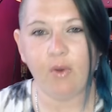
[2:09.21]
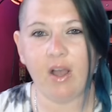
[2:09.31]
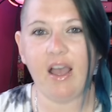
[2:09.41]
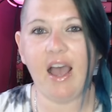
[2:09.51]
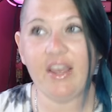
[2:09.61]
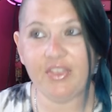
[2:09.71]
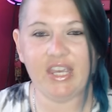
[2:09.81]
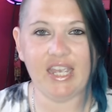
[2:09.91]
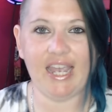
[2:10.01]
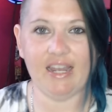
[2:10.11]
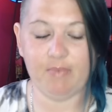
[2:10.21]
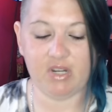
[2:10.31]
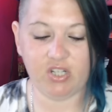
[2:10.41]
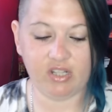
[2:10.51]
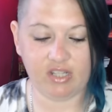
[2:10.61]
Well, I think Anne
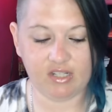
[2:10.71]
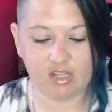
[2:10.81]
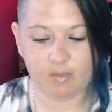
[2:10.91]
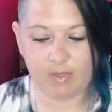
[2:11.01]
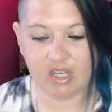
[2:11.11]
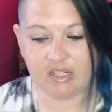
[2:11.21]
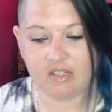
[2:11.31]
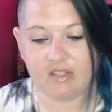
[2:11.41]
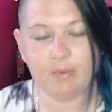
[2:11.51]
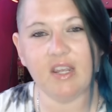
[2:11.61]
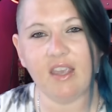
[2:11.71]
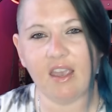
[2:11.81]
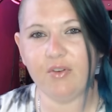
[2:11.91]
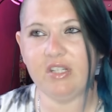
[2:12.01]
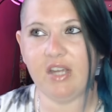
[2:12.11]
mentioned this is because it seems like
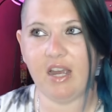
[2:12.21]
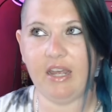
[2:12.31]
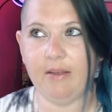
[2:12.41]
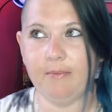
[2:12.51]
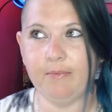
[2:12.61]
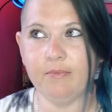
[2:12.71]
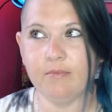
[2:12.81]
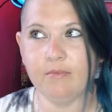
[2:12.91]
every time